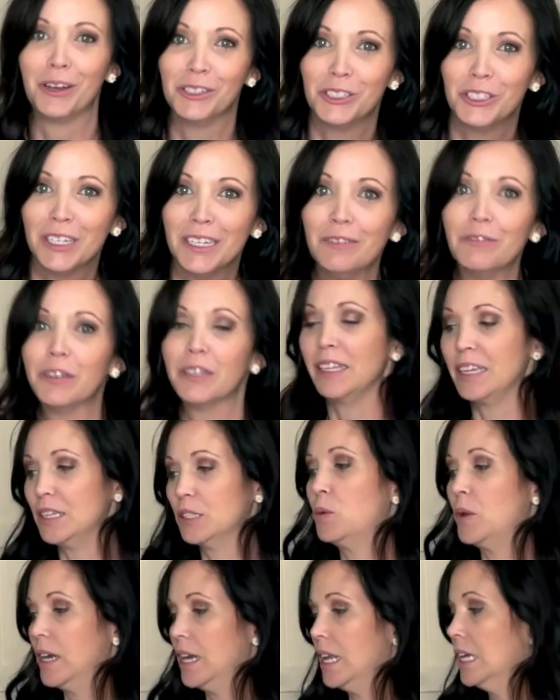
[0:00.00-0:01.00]
sheet really
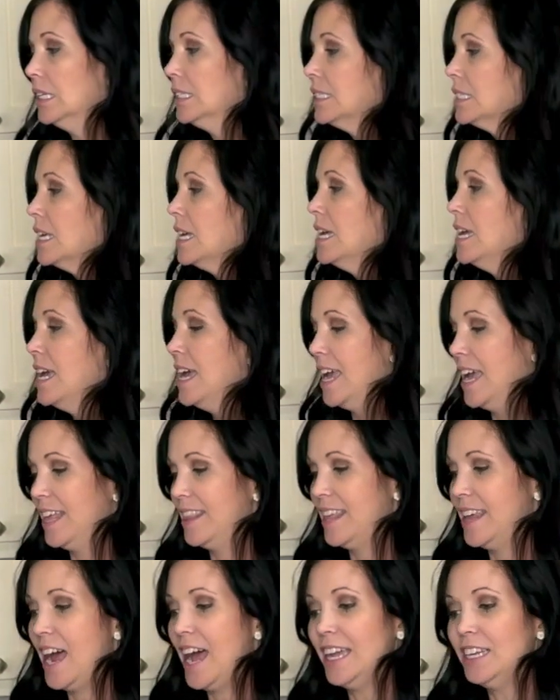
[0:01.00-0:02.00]
is what it is. And
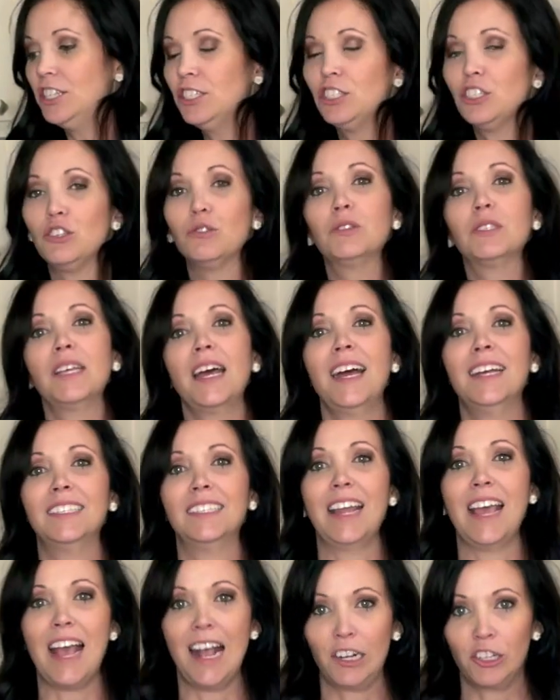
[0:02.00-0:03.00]
then I just use that as
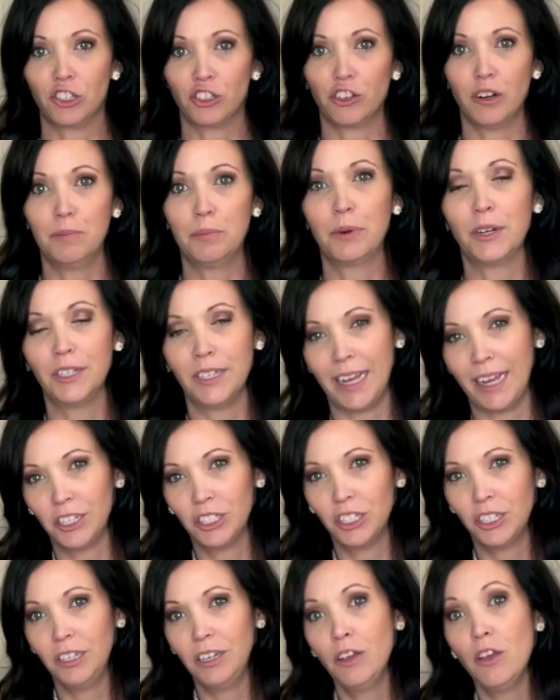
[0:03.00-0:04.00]
an extra
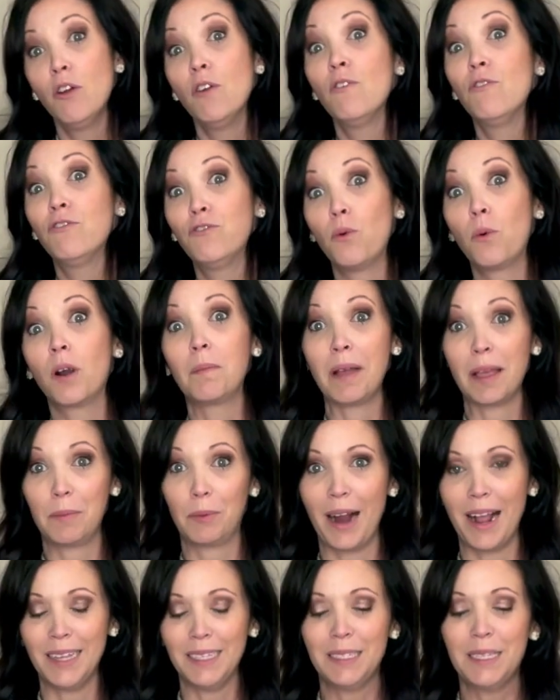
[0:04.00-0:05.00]
protection for my
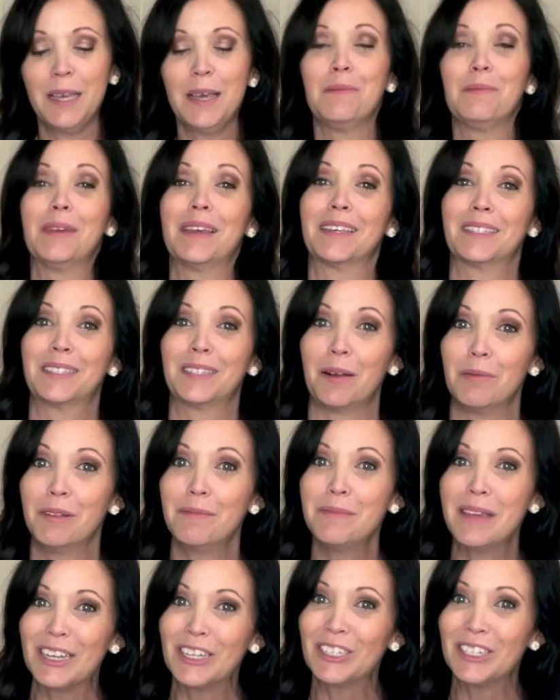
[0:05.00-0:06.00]
press, because
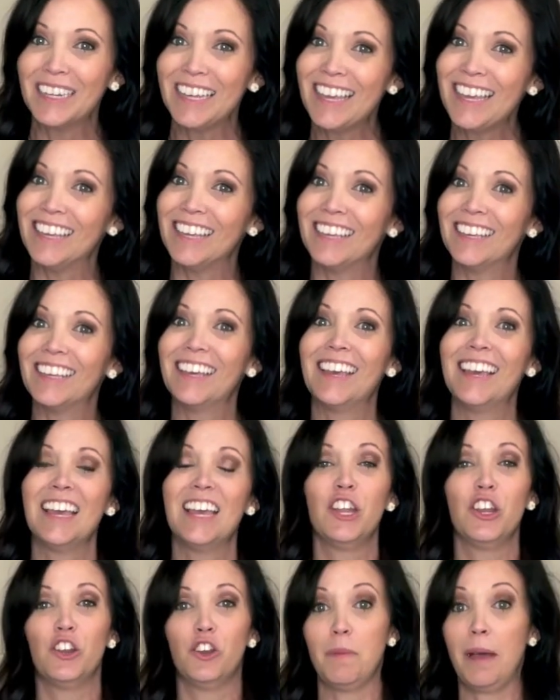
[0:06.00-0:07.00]
sublimation ink,
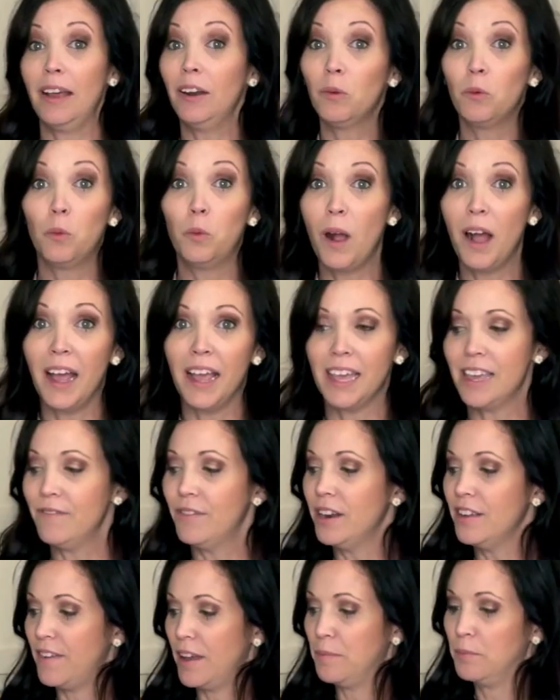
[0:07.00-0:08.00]
no matter what, even
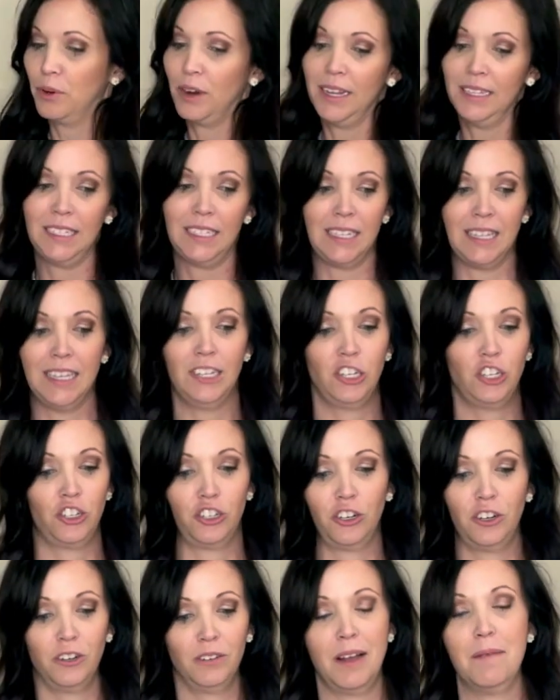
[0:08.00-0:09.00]
if I pressed this
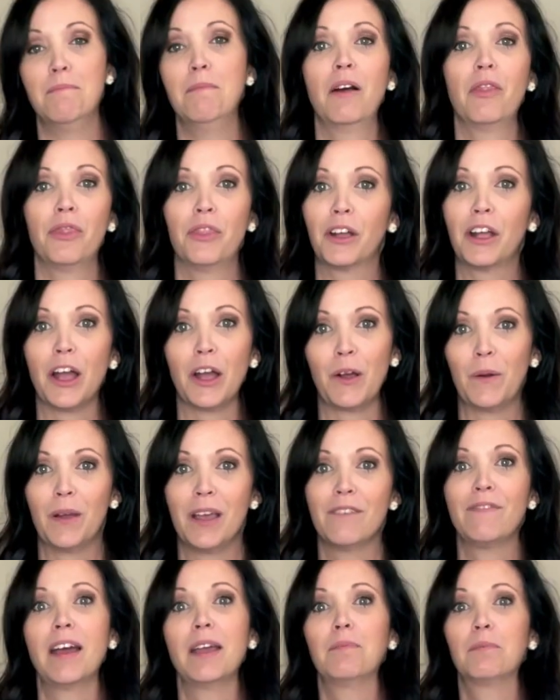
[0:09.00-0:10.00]
shirt a month ago,
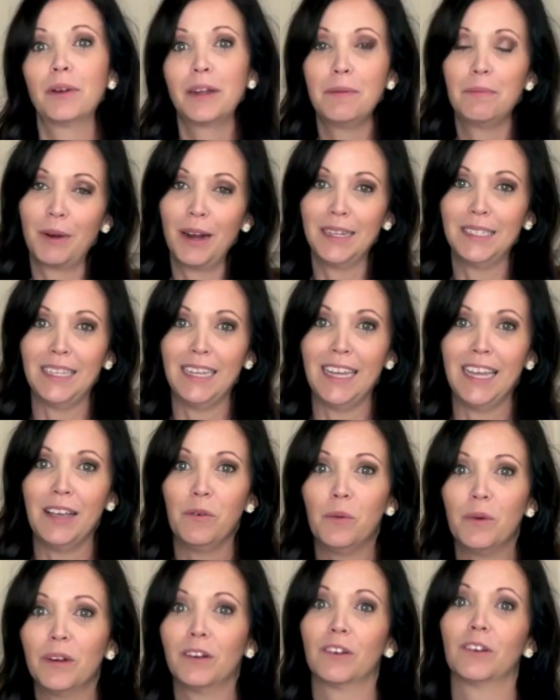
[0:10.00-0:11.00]
if I pre-press it, it
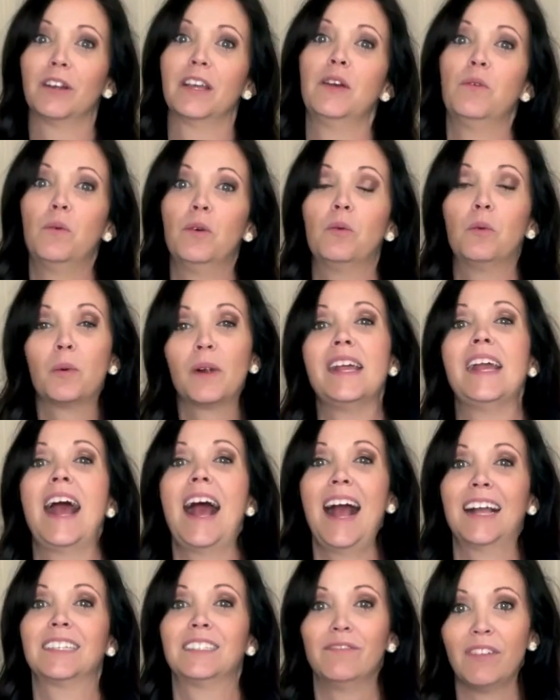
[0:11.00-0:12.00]
will
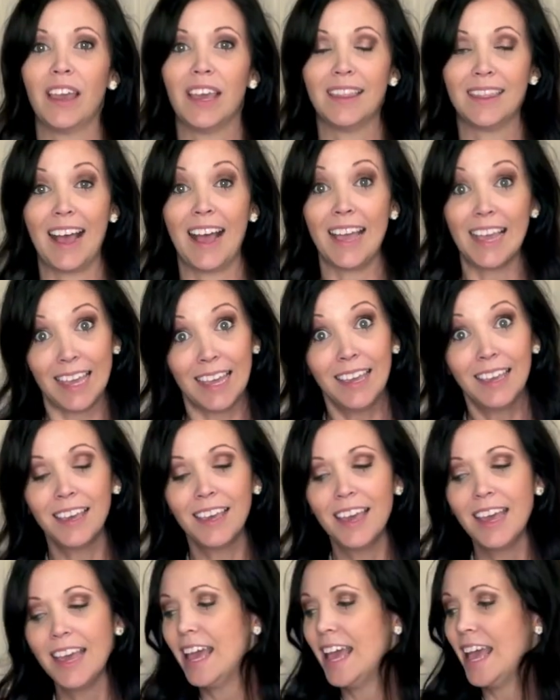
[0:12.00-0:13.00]
reactivate that ink,
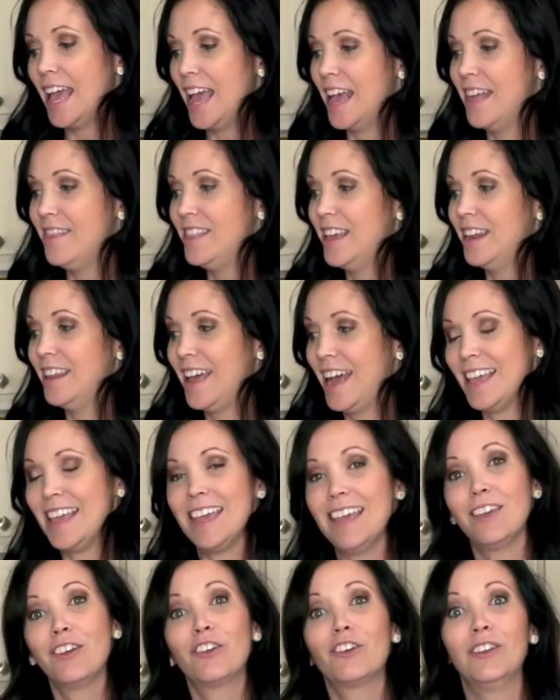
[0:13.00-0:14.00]
and then that
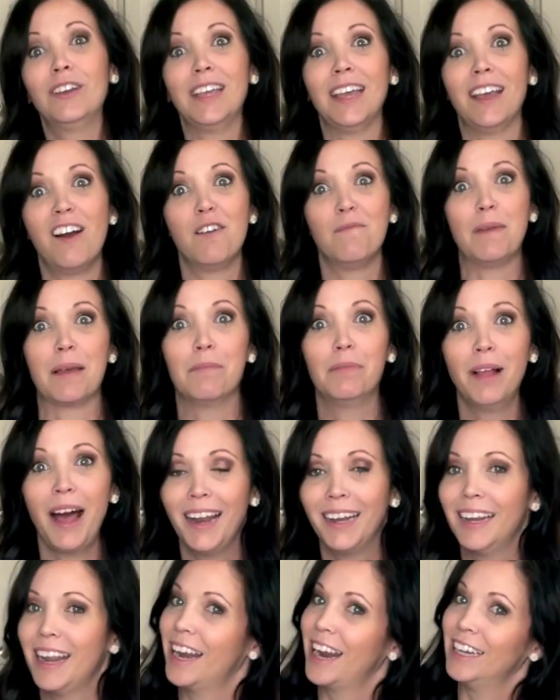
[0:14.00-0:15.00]
ink could get on my
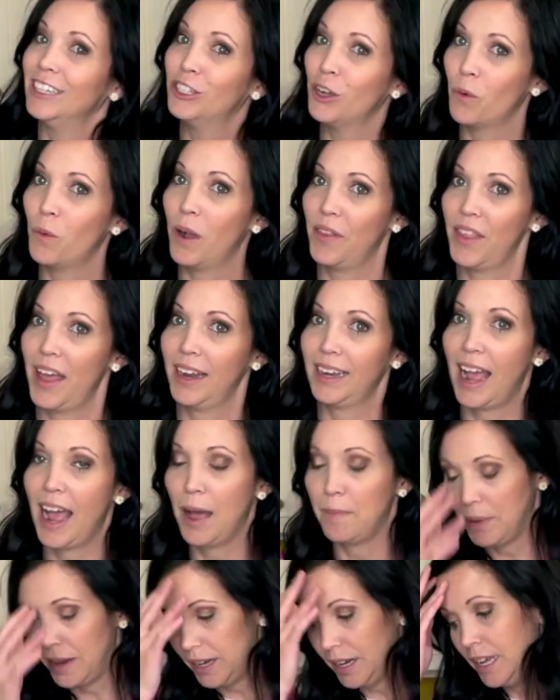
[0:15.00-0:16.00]
platen, and I don't want that to
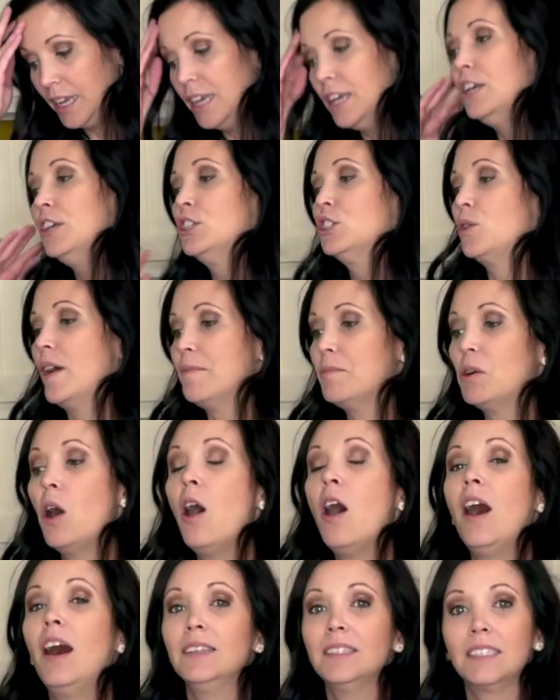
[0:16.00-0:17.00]
happen. So I'm
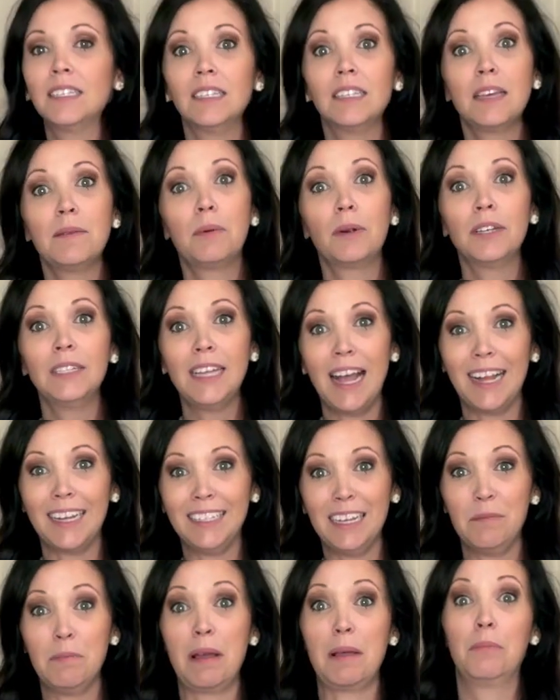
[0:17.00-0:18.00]
constantly
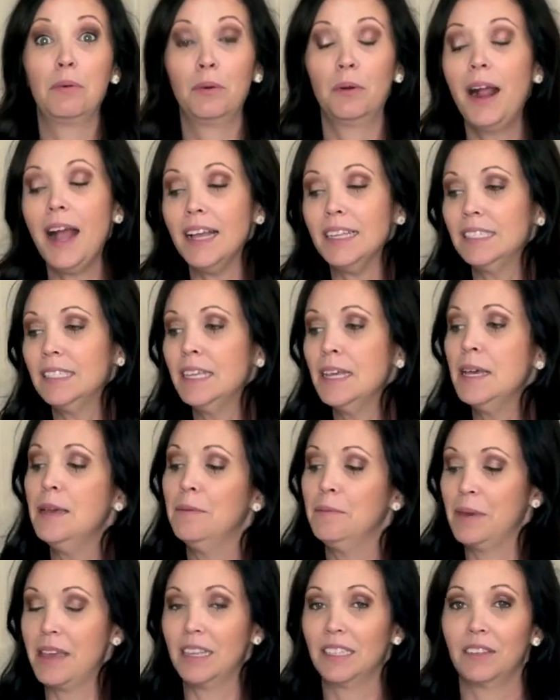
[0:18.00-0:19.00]
protecting my press,
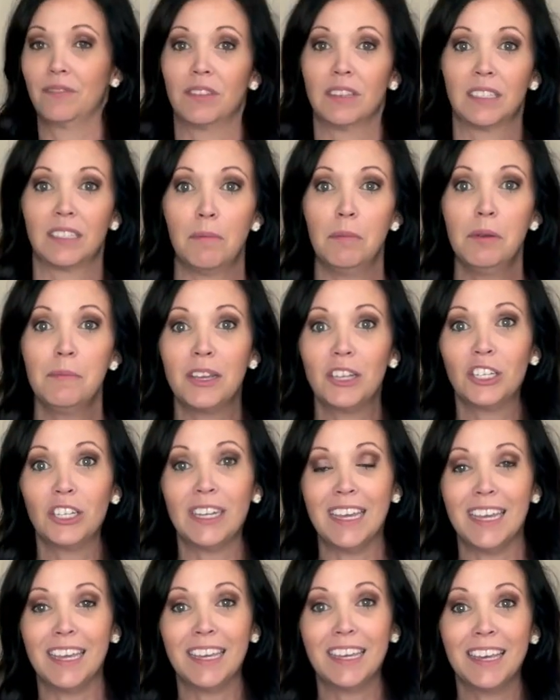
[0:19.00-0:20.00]
because if the sublimation
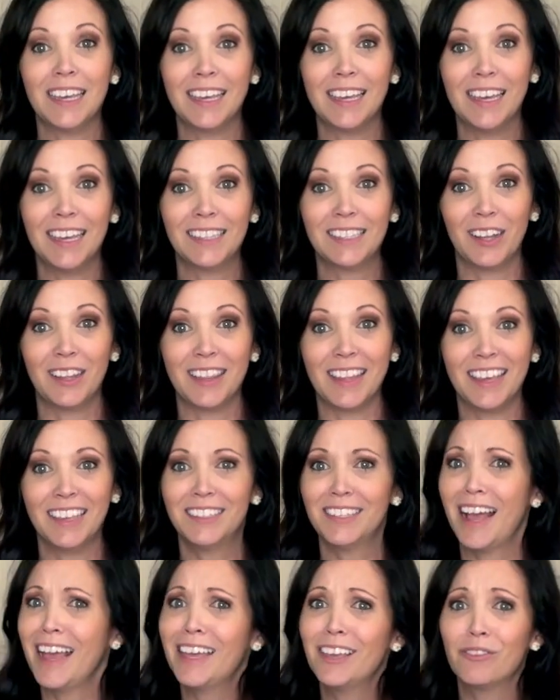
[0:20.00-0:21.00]
ink gets on
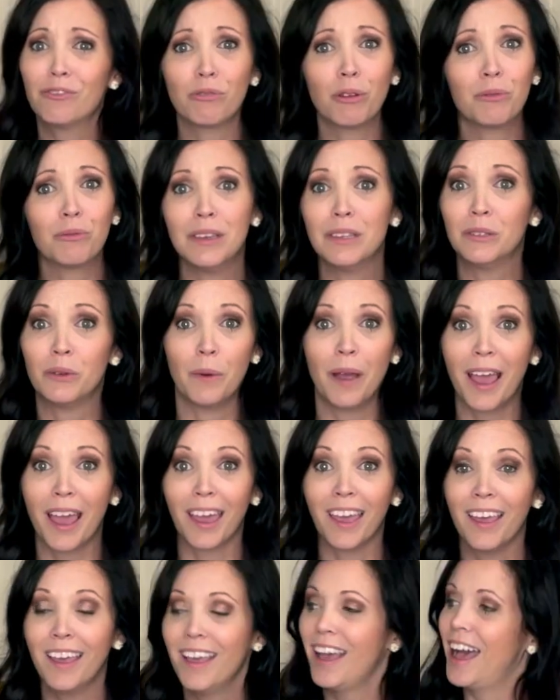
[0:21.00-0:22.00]
these, I can throw these
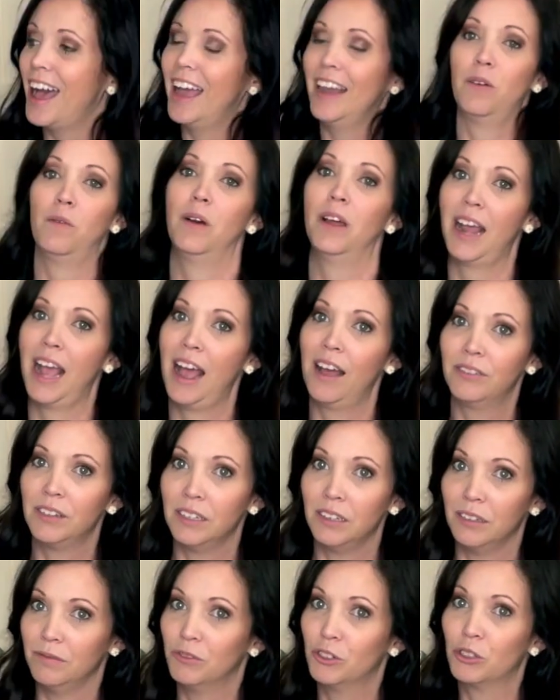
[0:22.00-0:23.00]
away. I don't want to have
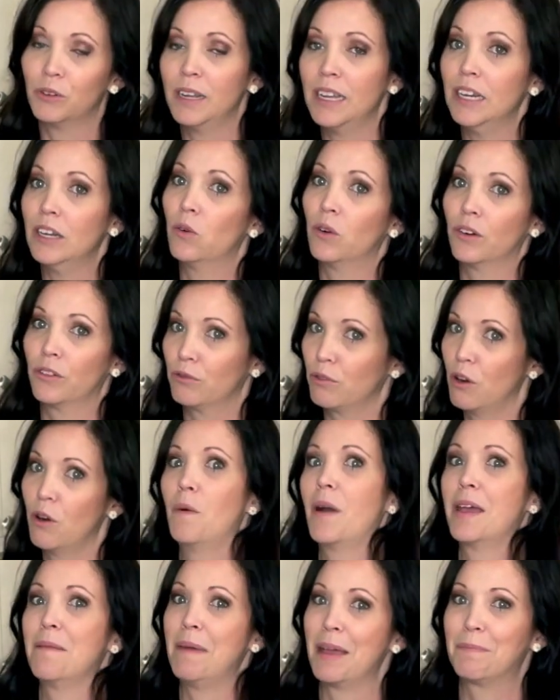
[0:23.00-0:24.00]
to treat or throw
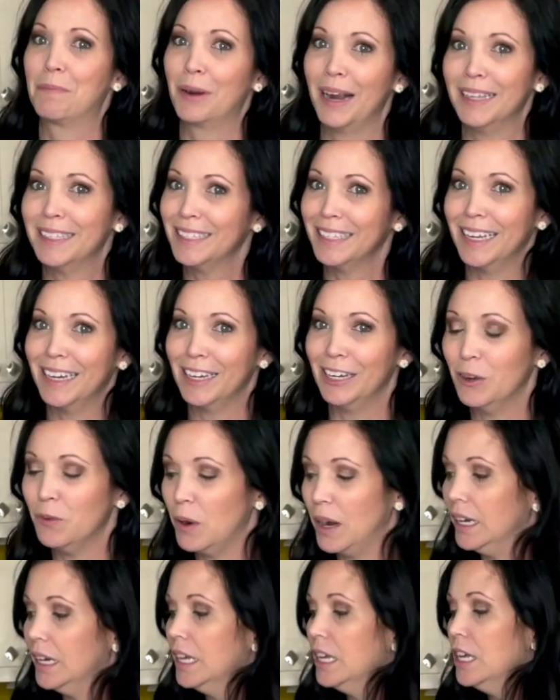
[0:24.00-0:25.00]
away my press and get a new
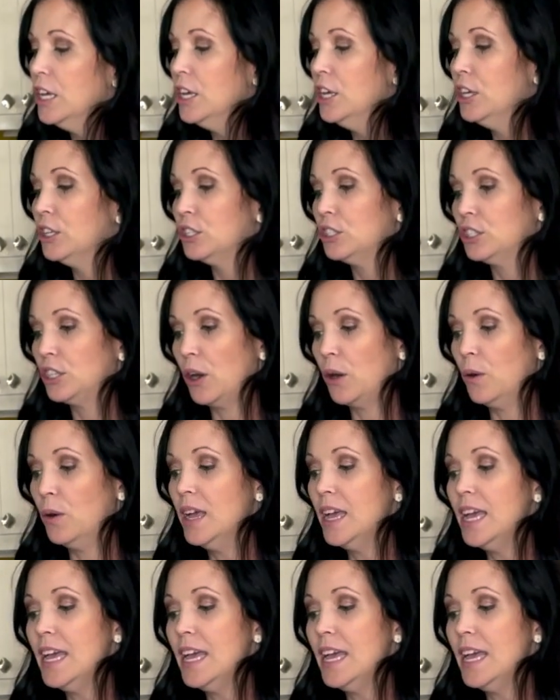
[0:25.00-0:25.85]
one. So